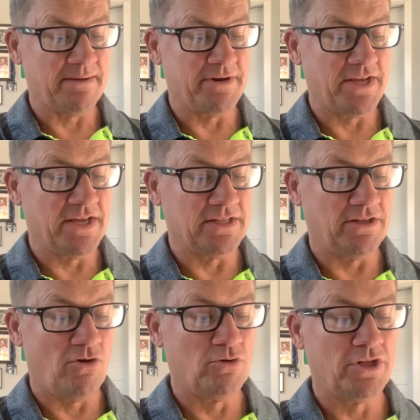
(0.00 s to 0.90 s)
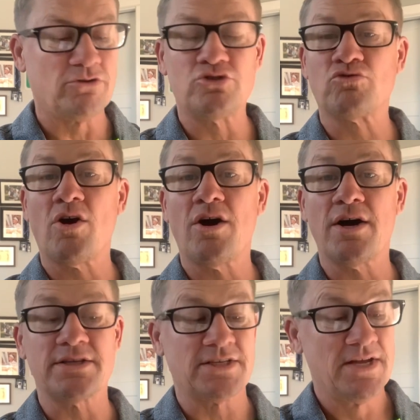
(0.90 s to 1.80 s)
I'm gonna hit low little
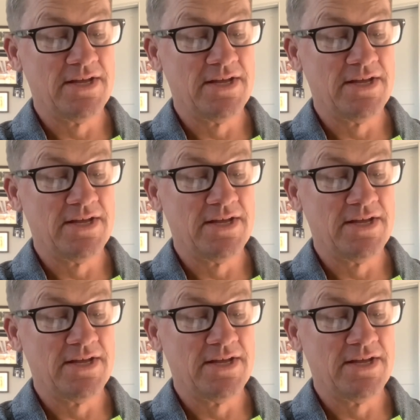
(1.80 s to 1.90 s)
draws.